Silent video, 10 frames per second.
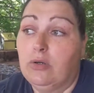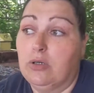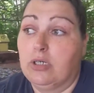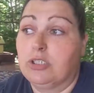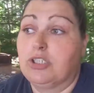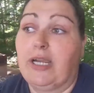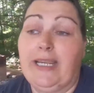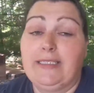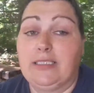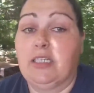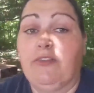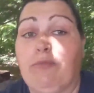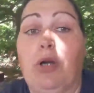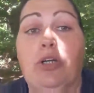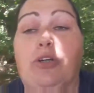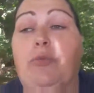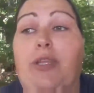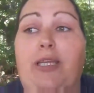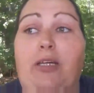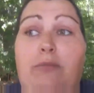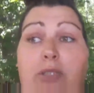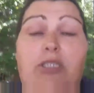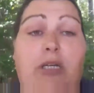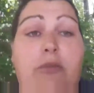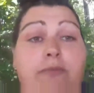or trade stuff, barter with them, You